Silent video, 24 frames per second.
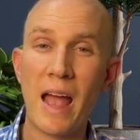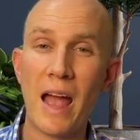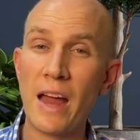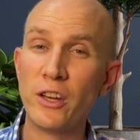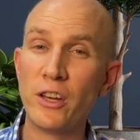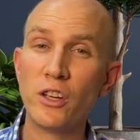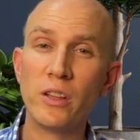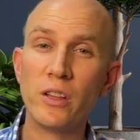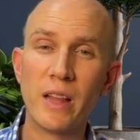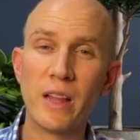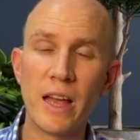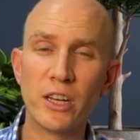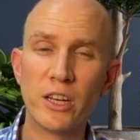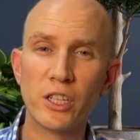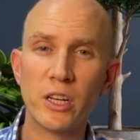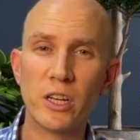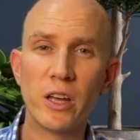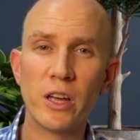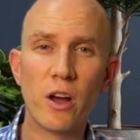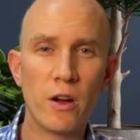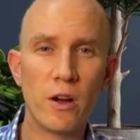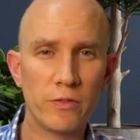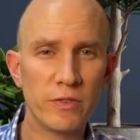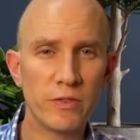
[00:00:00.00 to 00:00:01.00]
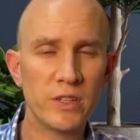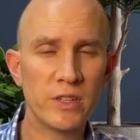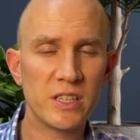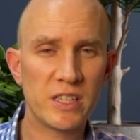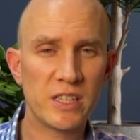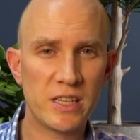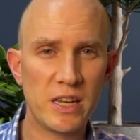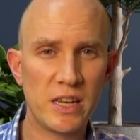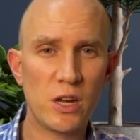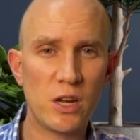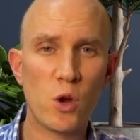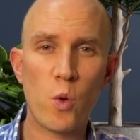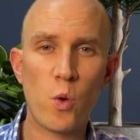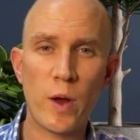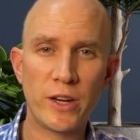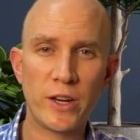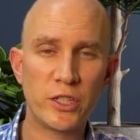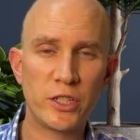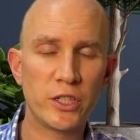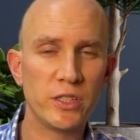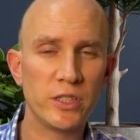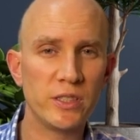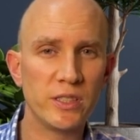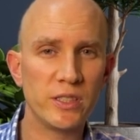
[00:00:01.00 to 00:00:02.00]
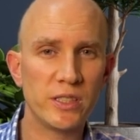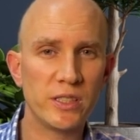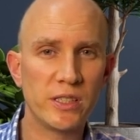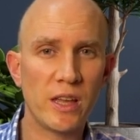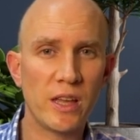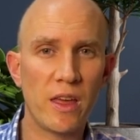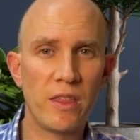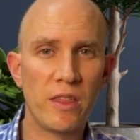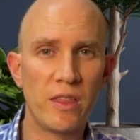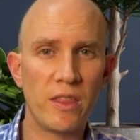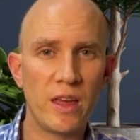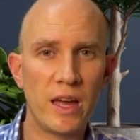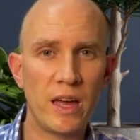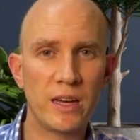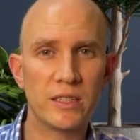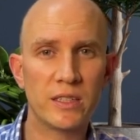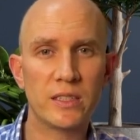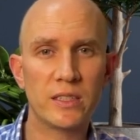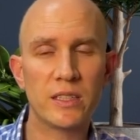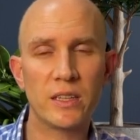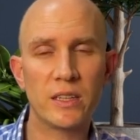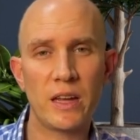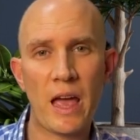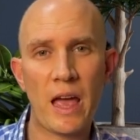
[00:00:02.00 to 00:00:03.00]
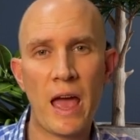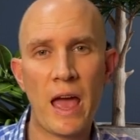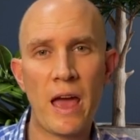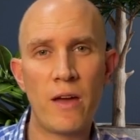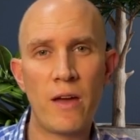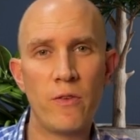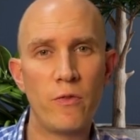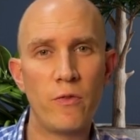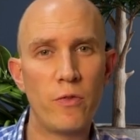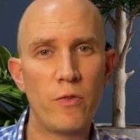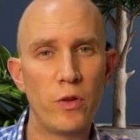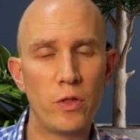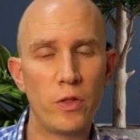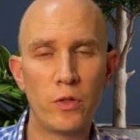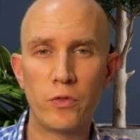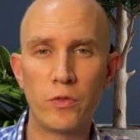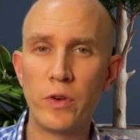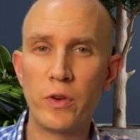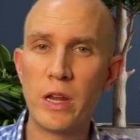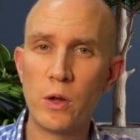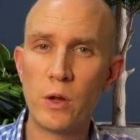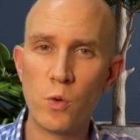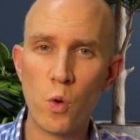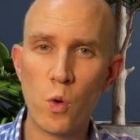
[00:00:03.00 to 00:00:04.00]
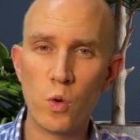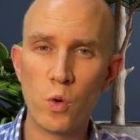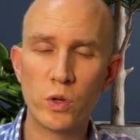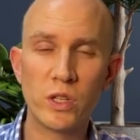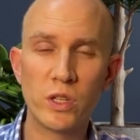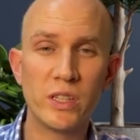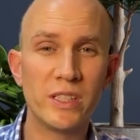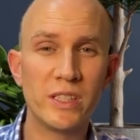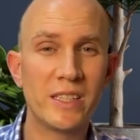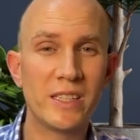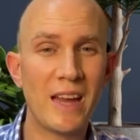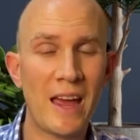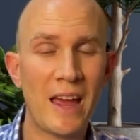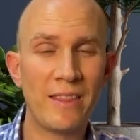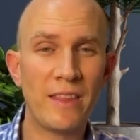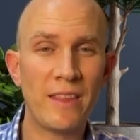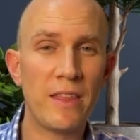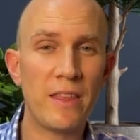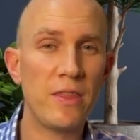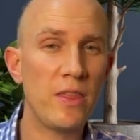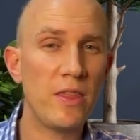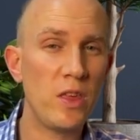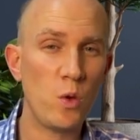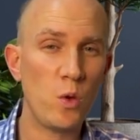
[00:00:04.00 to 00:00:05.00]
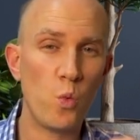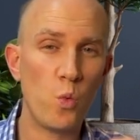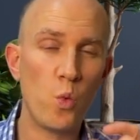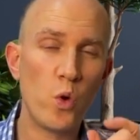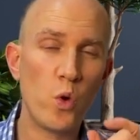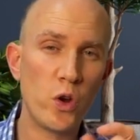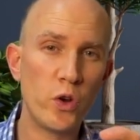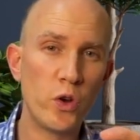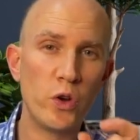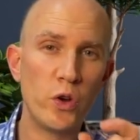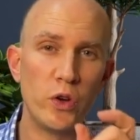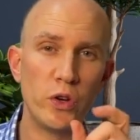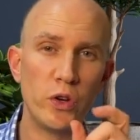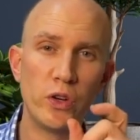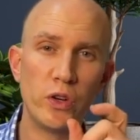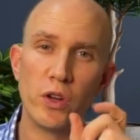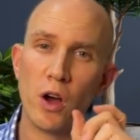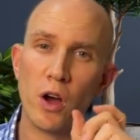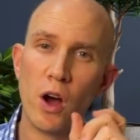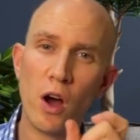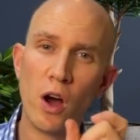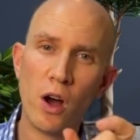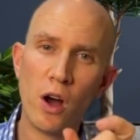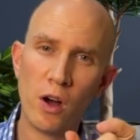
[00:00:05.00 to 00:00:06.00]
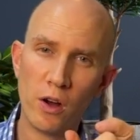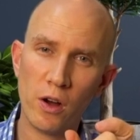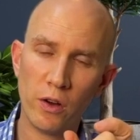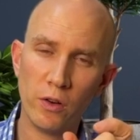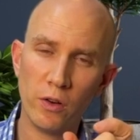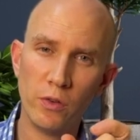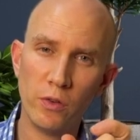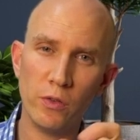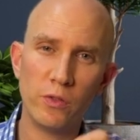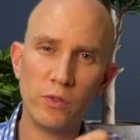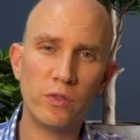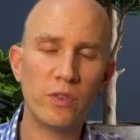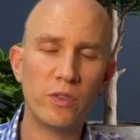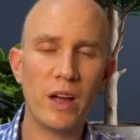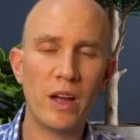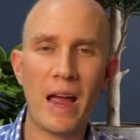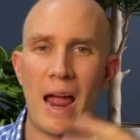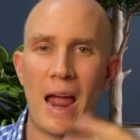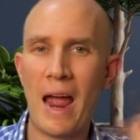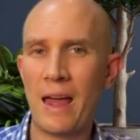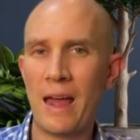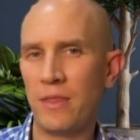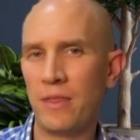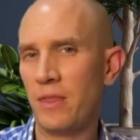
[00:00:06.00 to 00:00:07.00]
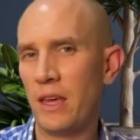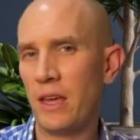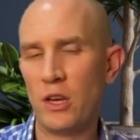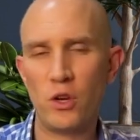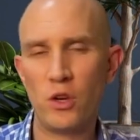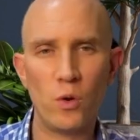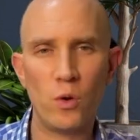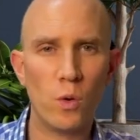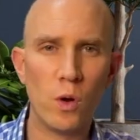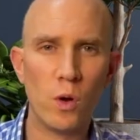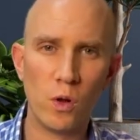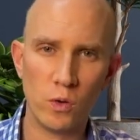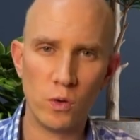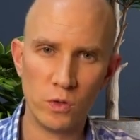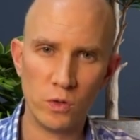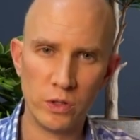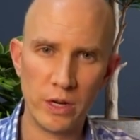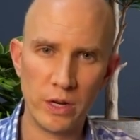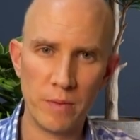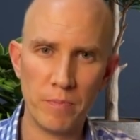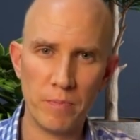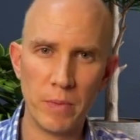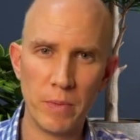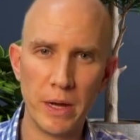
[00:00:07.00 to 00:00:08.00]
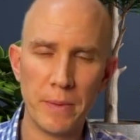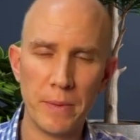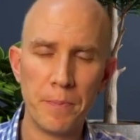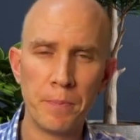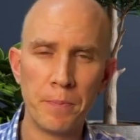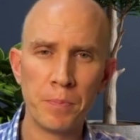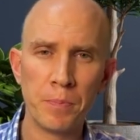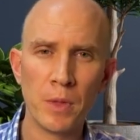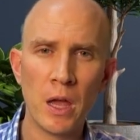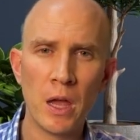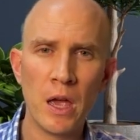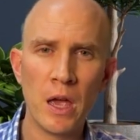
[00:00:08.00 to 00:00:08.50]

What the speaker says: And you'll actually often see questions that have 3/4 and then the word of and then your whole number.